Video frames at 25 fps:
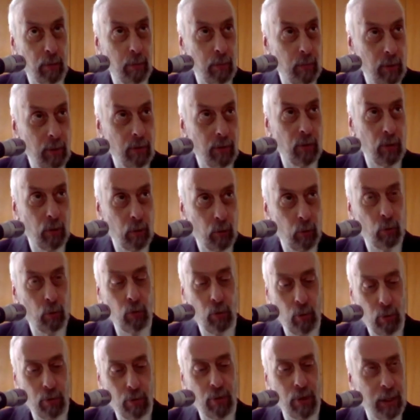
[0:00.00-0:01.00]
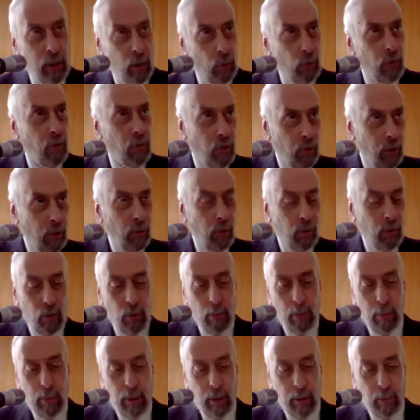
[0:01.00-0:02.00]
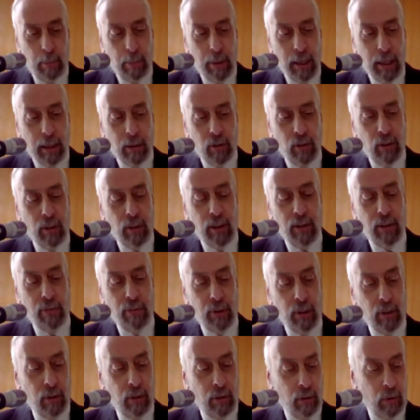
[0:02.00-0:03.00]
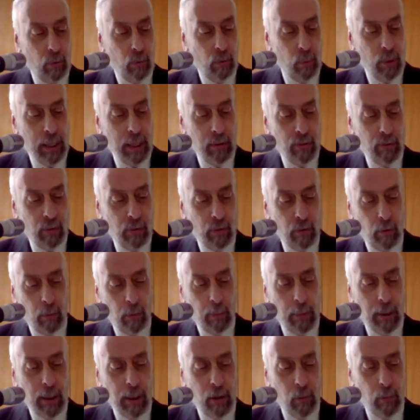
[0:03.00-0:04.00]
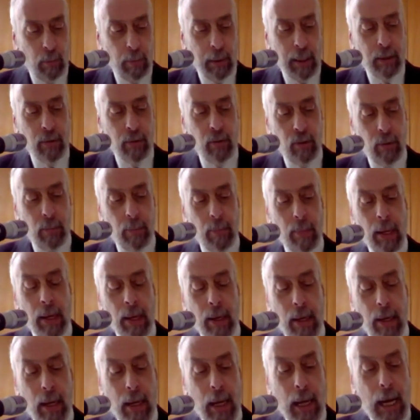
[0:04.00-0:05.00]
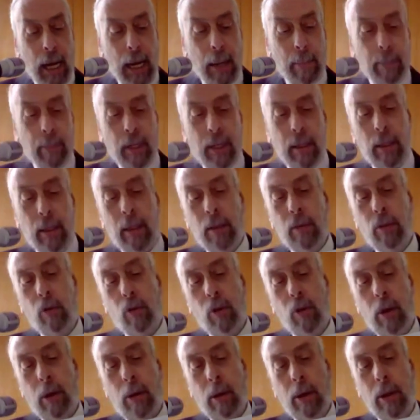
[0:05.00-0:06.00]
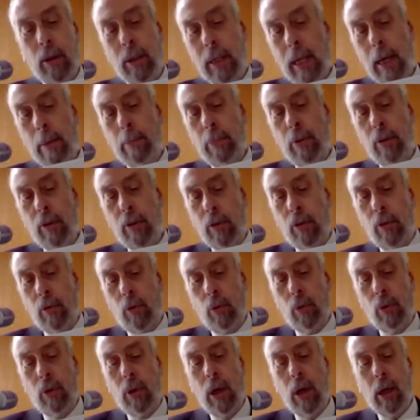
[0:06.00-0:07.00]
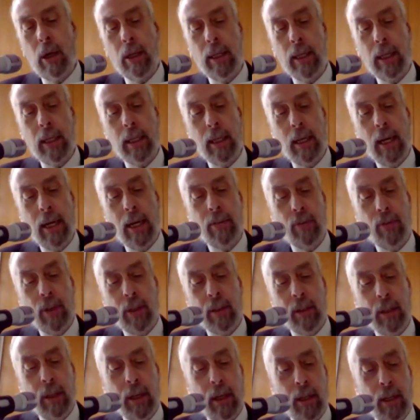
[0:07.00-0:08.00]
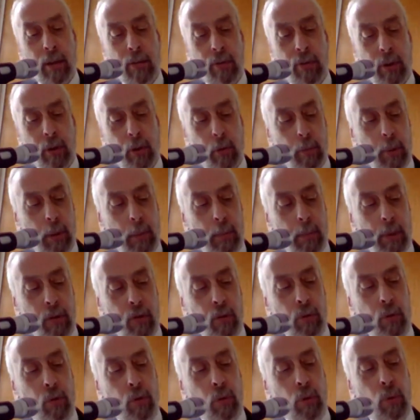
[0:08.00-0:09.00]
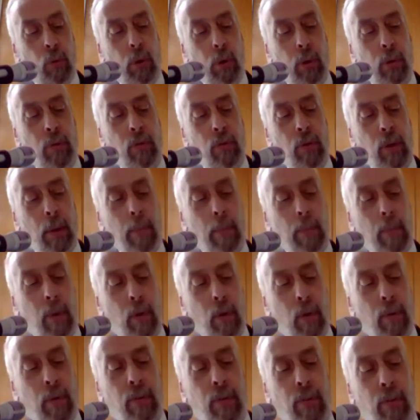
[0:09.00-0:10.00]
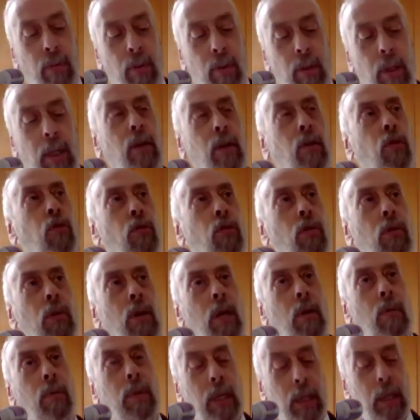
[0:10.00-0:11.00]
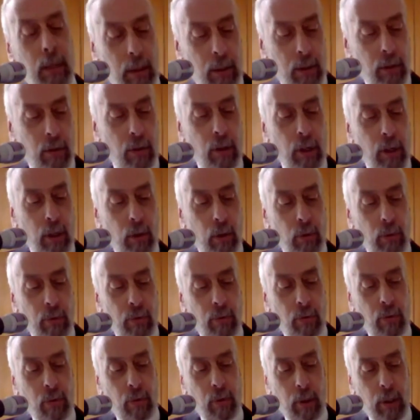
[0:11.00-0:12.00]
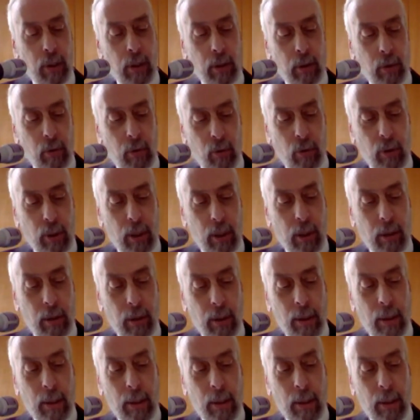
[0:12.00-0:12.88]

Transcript: institutions I continue to be part in different ways, as has been explained. I'm indebted to Garnik Asatrian for his permission to quote some of his dictionary notes here today,